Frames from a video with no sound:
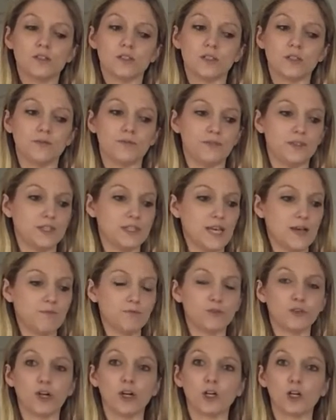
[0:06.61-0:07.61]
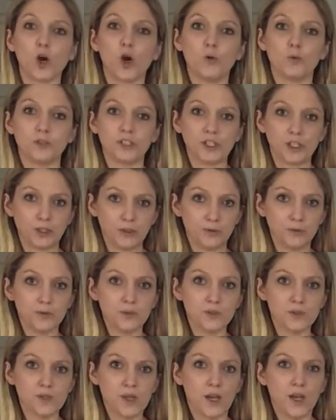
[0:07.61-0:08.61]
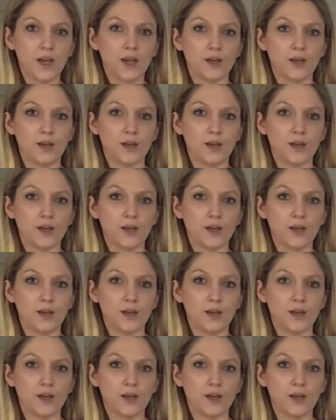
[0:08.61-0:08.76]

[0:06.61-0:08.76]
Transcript: to fit them for our own use.